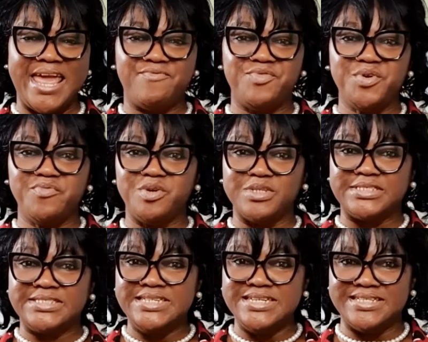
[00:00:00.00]
Every of your
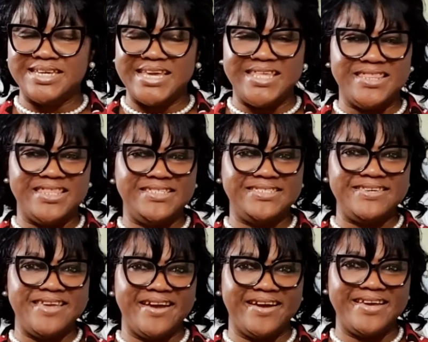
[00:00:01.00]
seed in
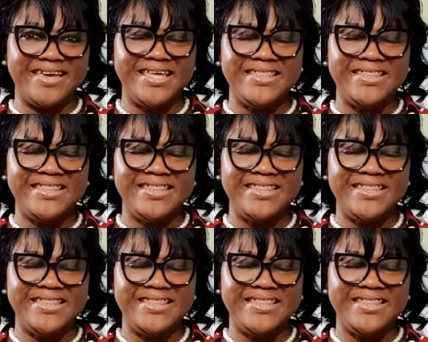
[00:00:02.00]
this year,